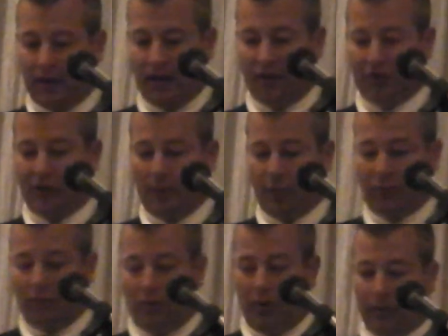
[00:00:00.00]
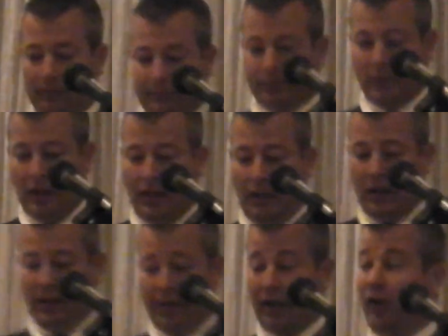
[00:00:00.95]
has done before.
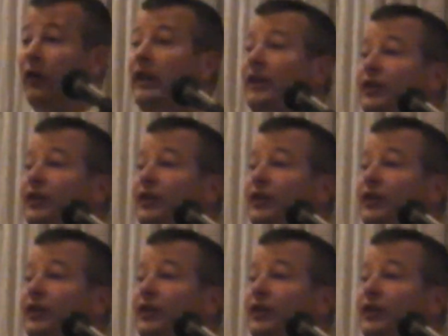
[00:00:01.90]
Not only the